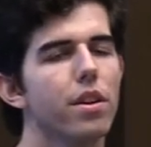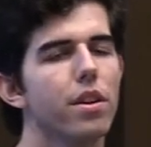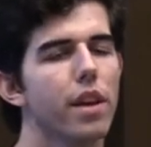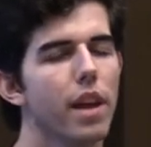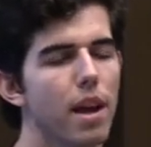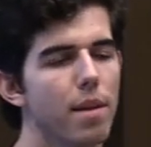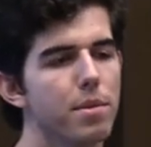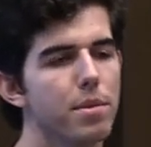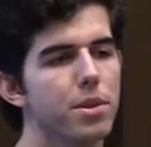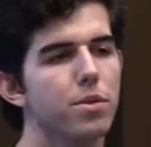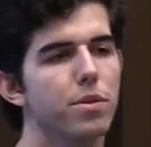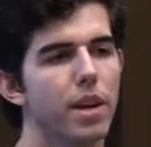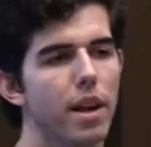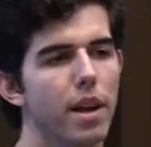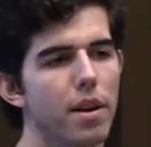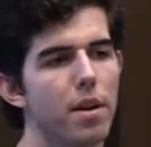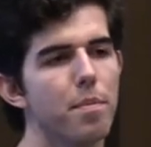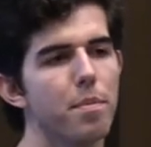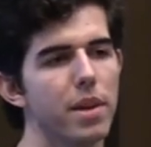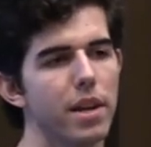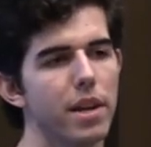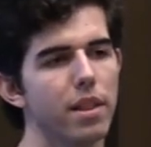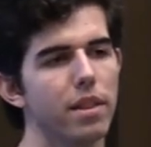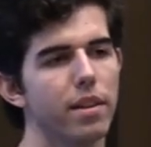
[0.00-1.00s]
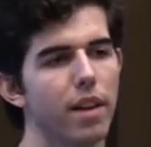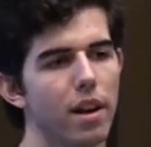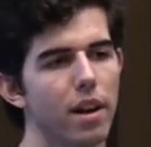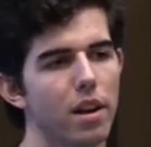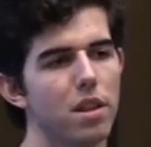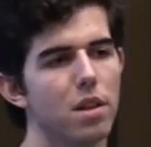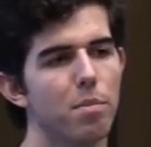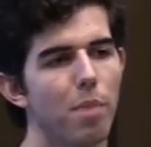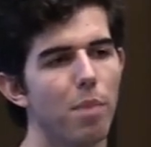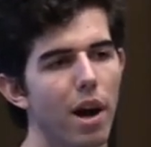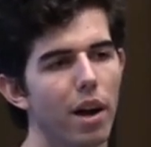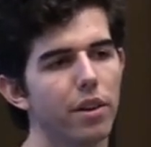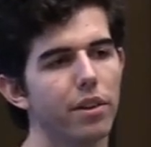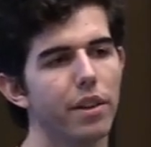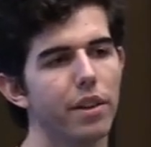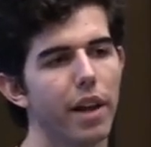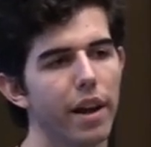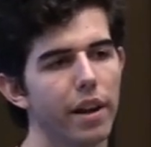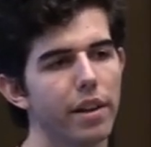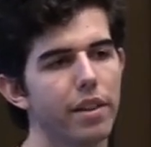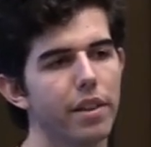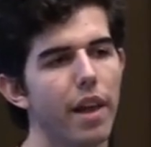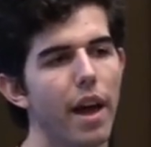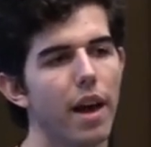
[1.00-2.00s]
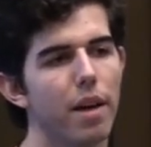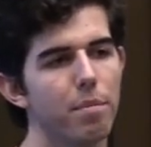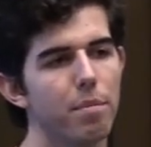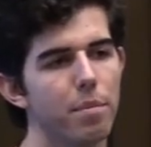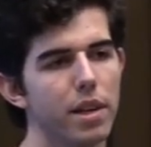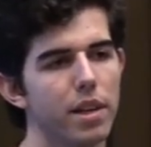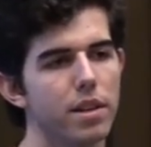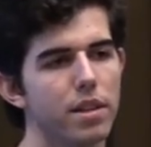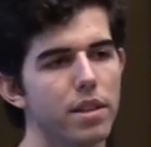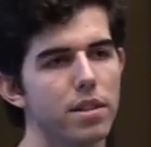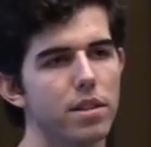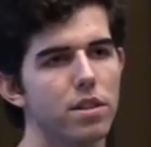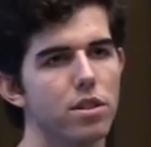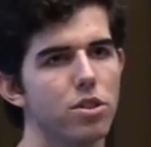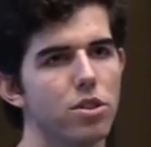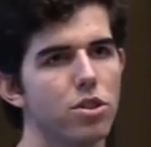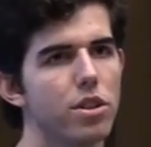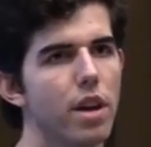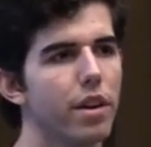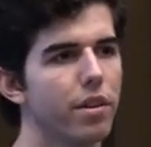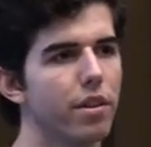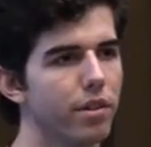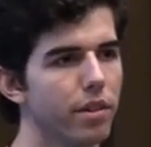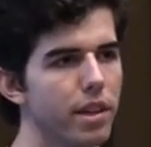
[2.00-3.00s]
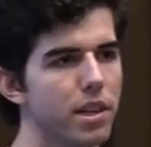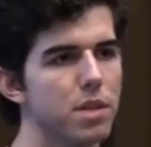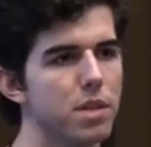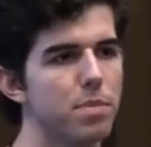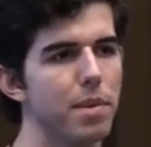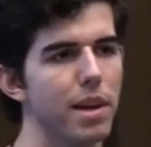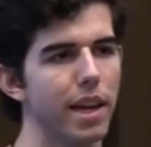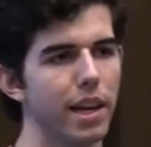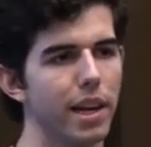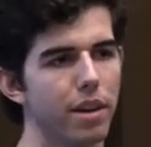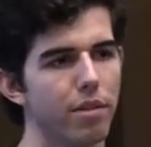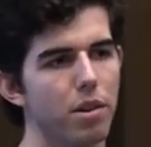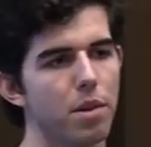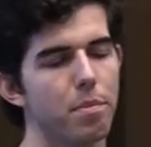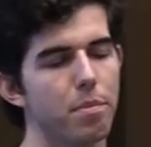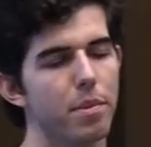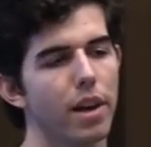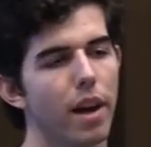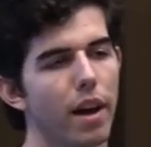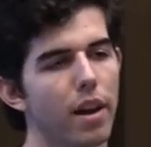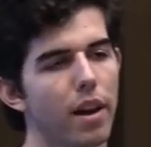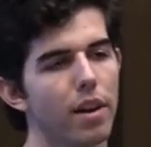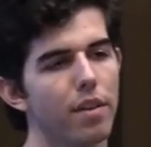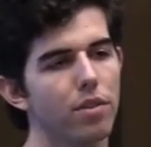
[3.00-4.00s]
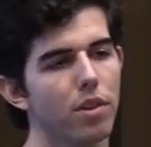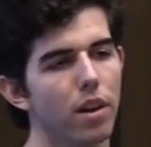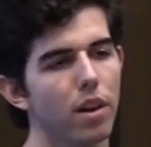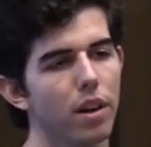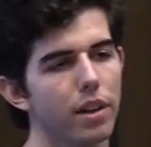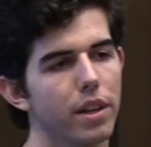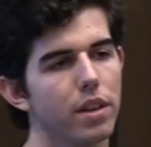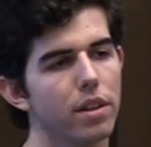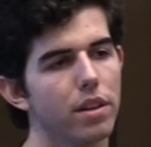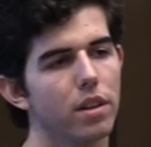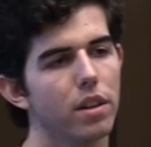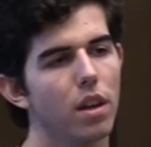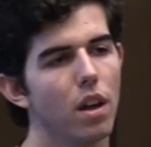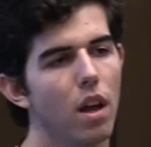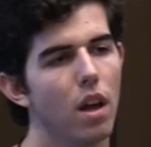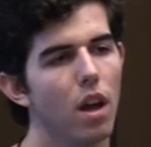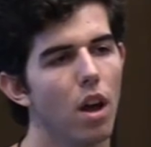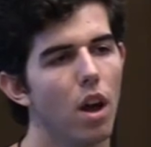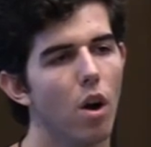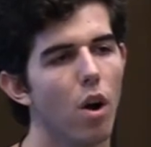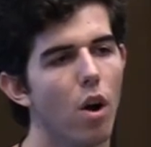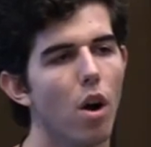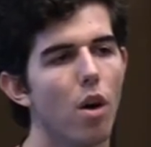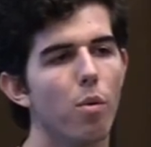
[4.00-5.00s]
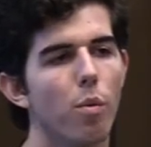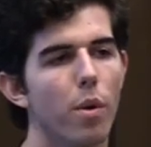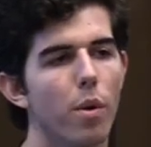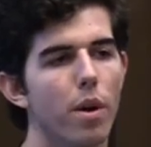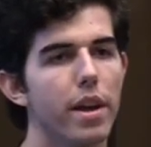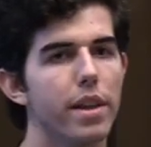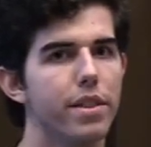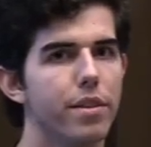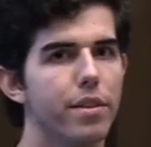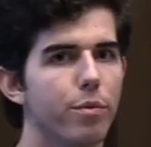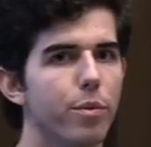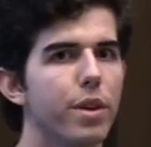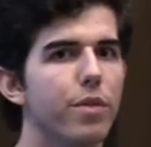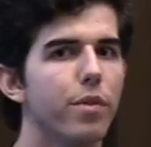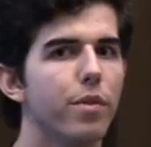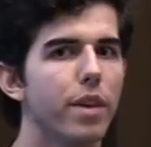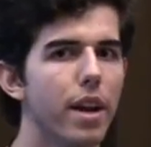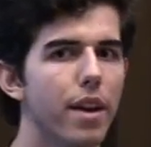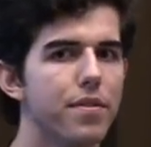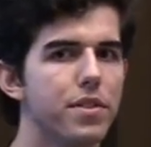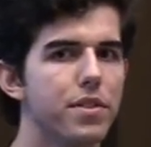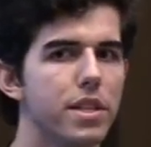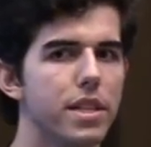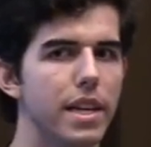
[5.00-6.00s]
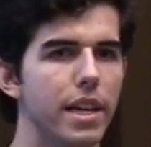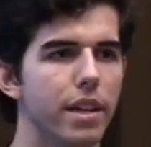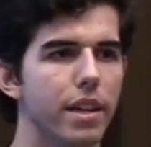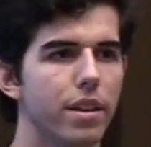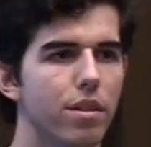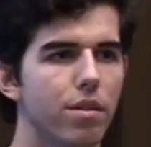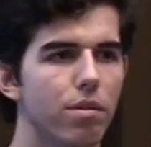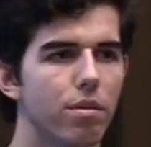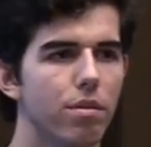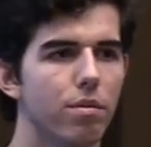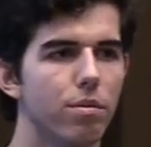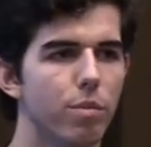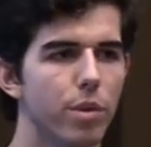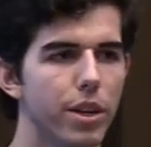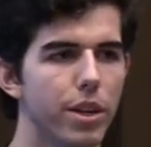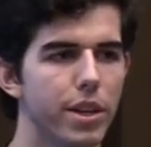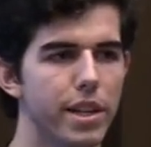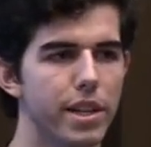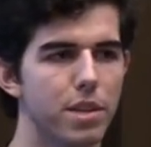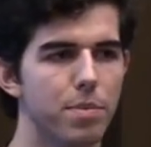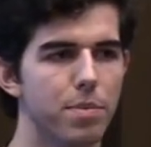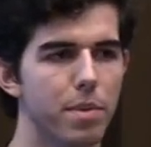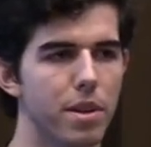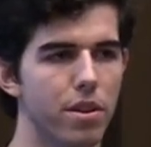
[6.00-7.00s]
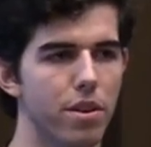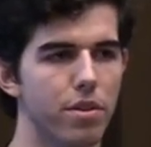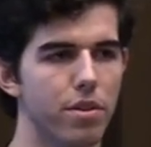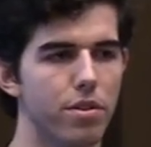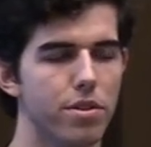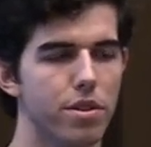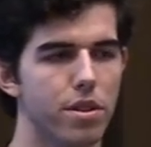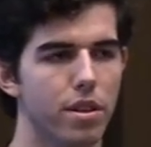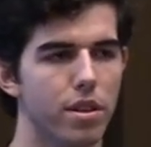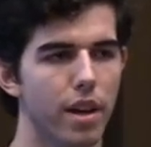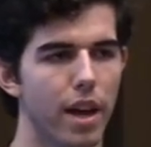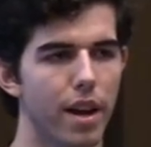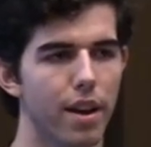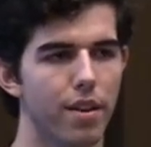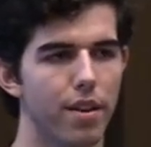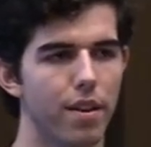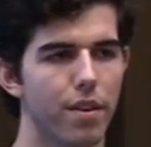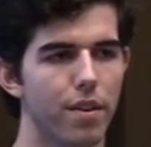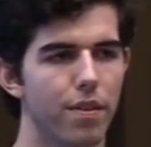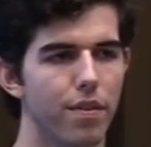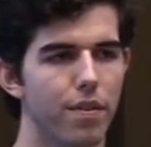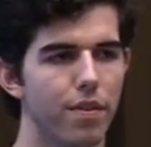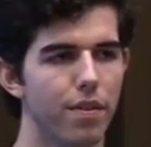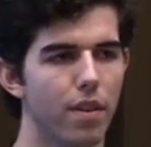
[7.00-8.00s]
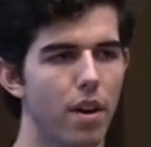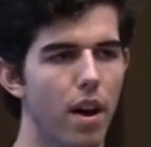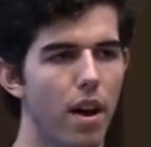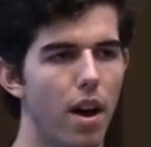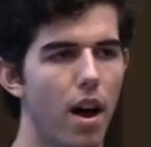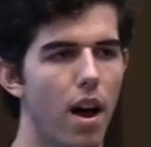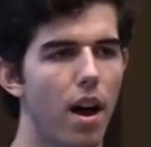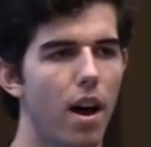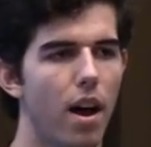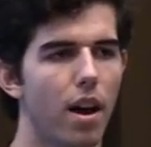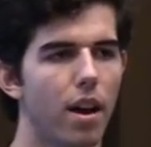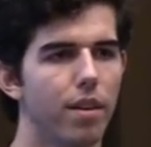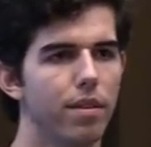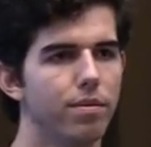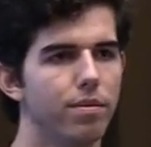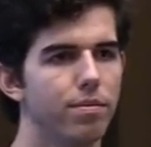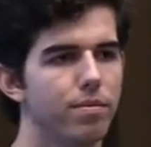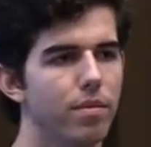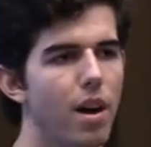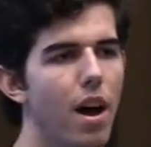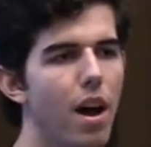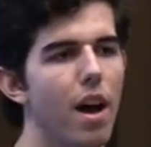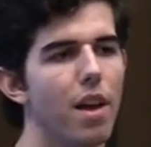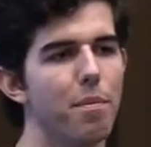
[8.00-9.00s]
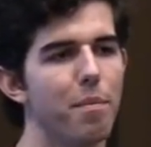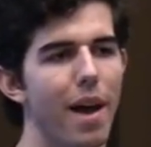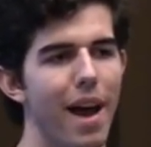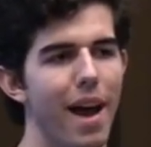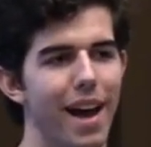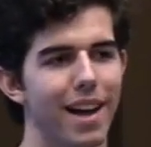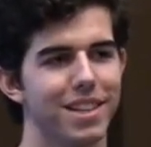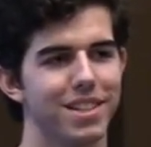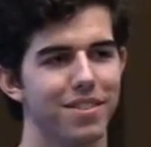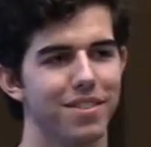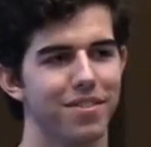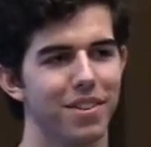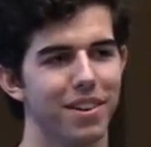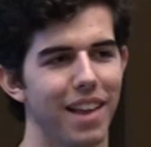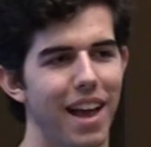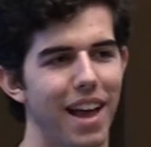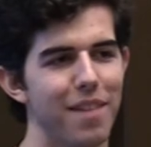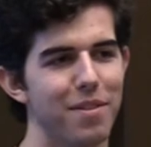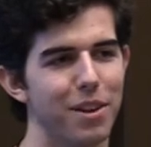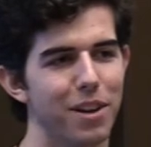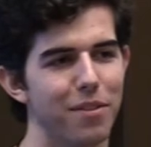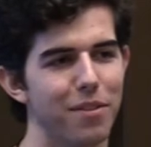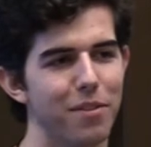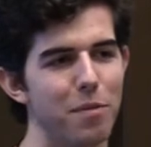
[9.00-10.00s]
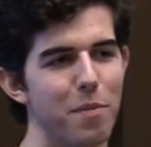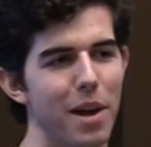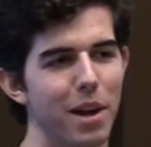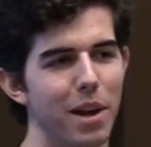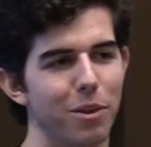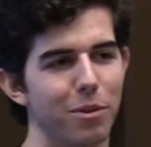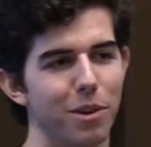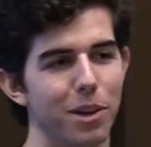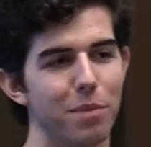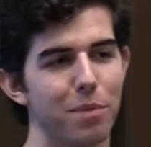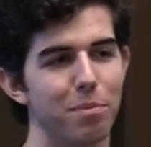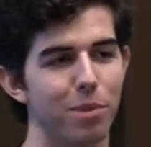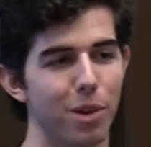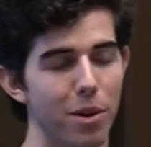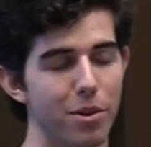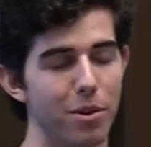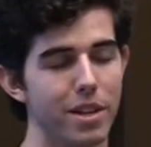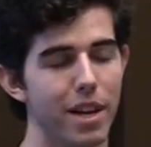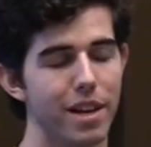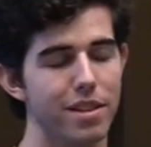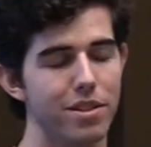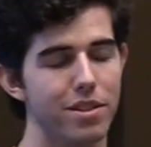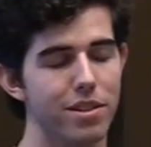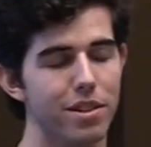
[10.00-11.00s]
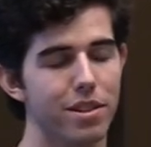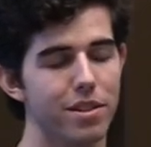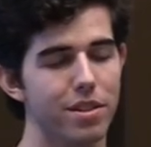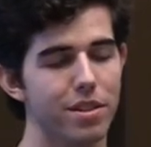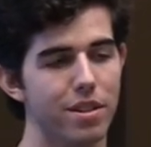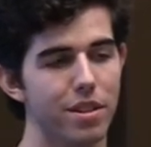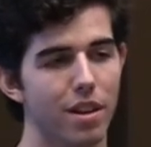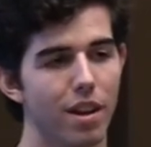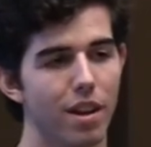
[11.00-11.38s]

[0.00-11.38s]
cameras would end up being kind of the bottleneck in that because, generally speaking, it wouldn't be high enough quality. Uh, and when what I've seen, when it's been used to kind of uh, unmask, for lack of a better word, protesters.